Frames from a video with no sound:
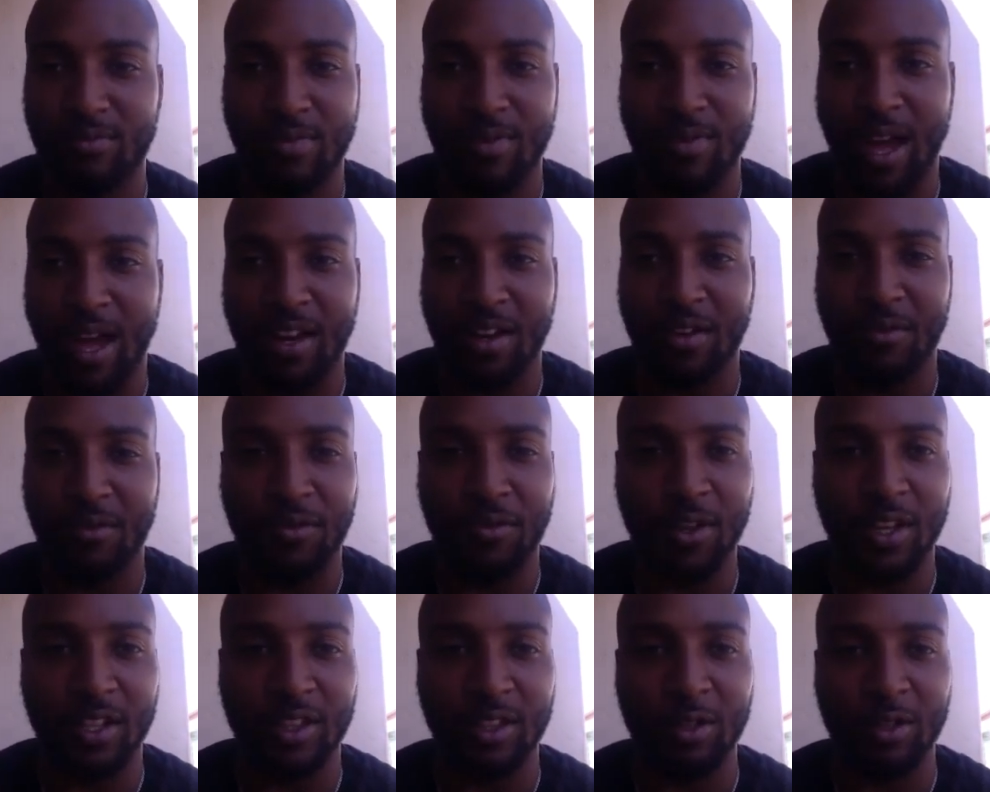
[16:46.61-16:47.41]
I didn't
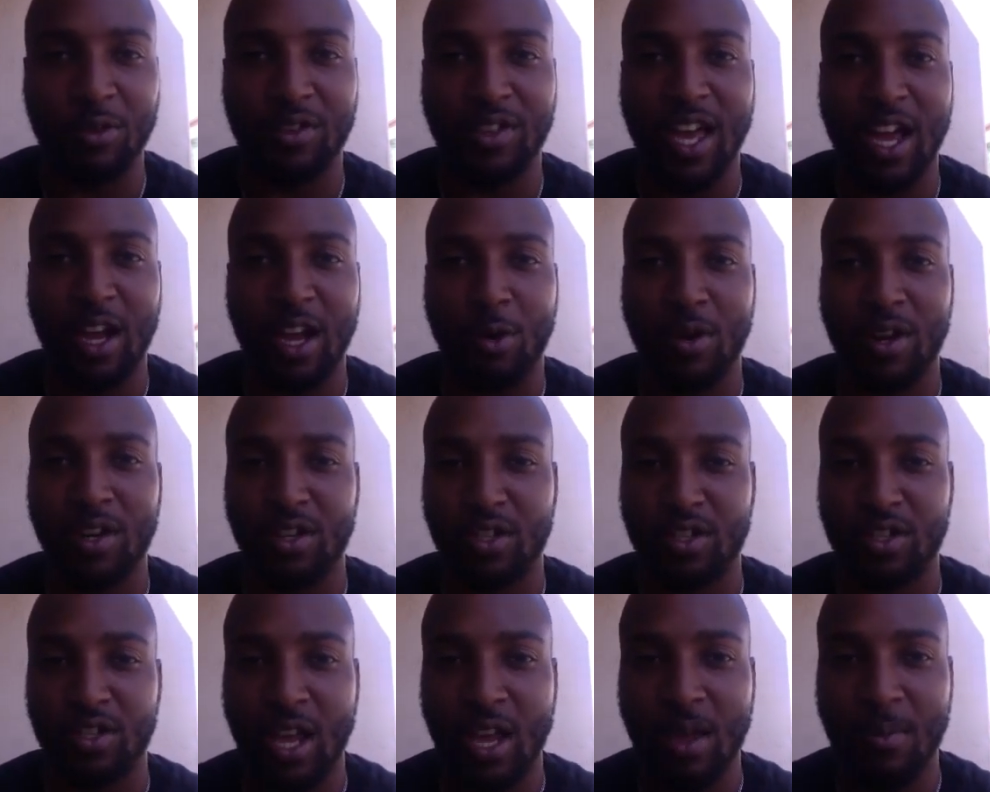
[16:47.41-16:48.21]
feel like they were in that great
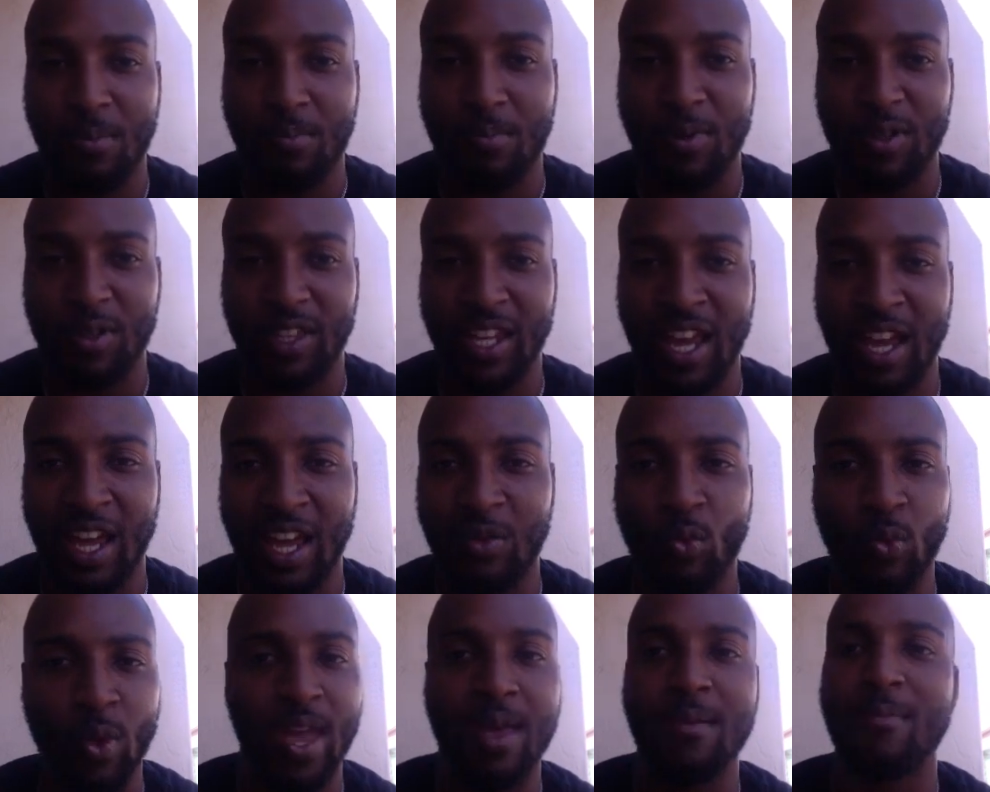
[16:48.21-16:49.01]
of shape, but they had
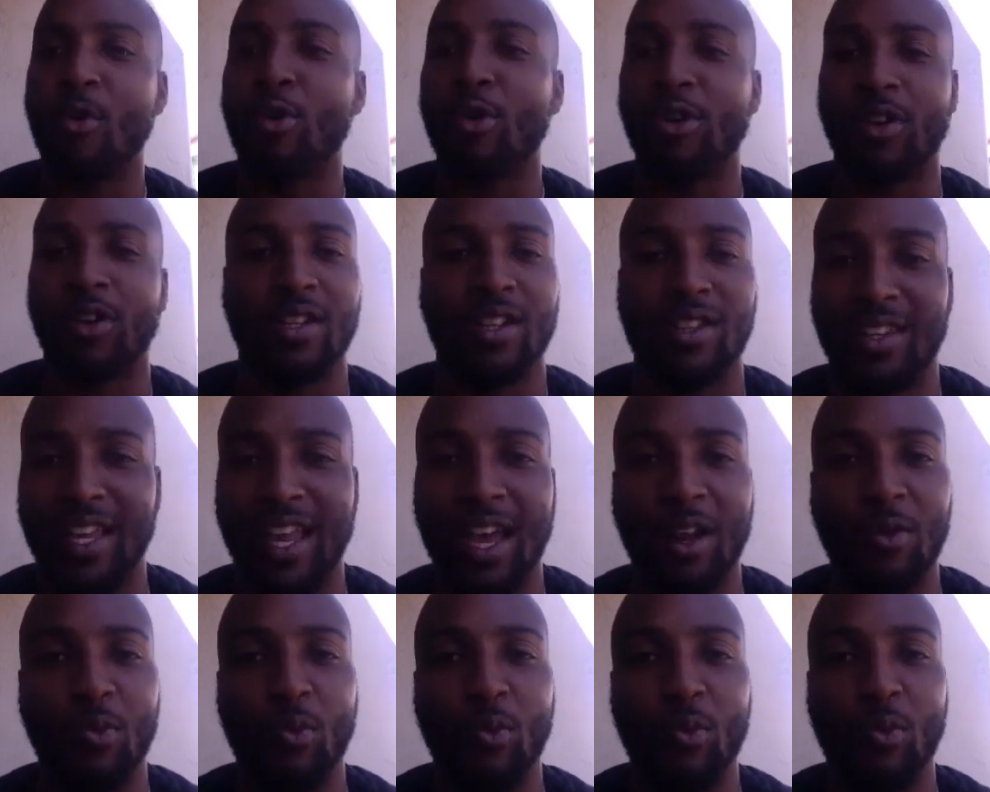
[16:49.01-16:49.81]
way more
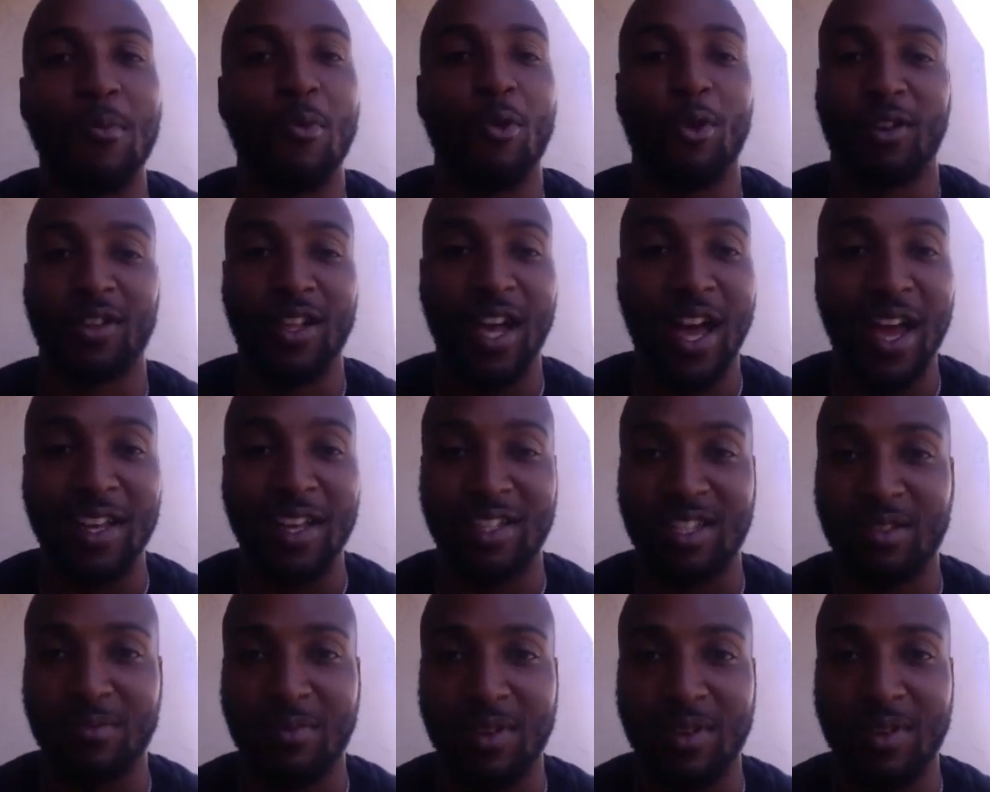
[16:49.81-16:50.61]

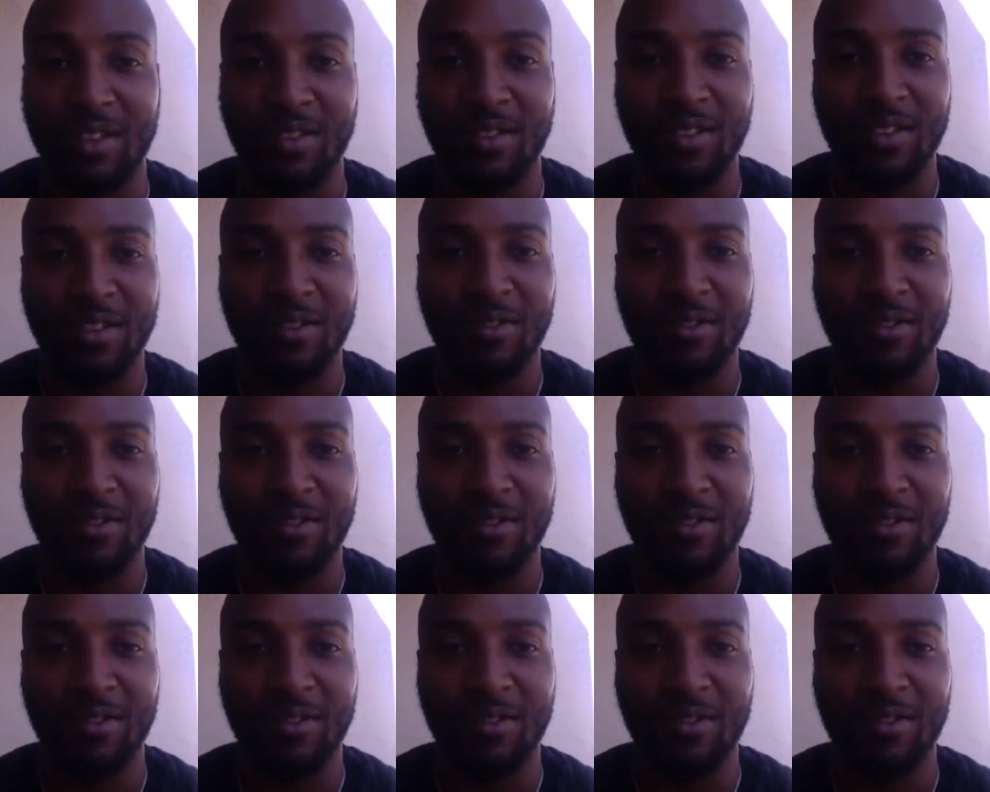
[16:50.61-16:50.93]
clients than me.